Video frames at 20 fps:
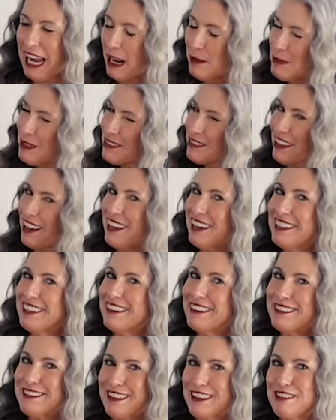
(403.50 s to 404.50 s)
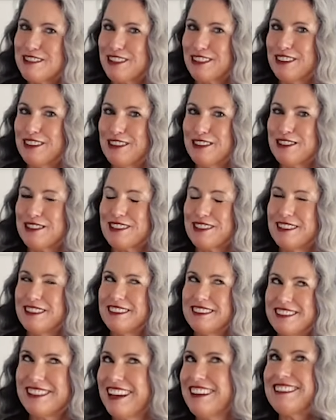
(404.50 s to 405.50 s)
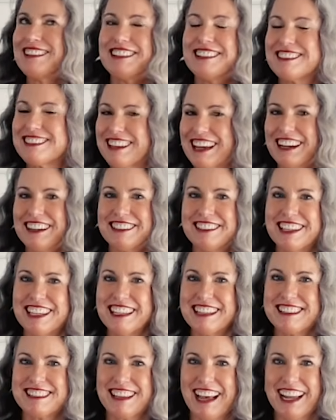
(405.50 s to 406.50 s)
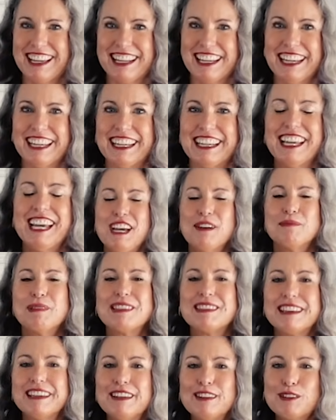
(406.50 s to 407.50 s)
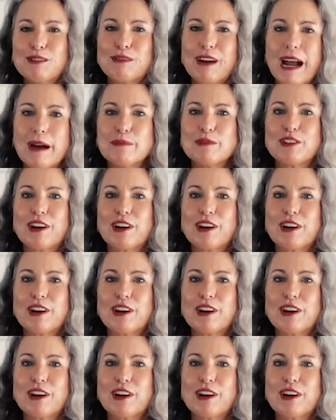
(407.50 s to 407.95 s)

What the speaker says: Amazon Essentials doesn't sound exciting, but this wrap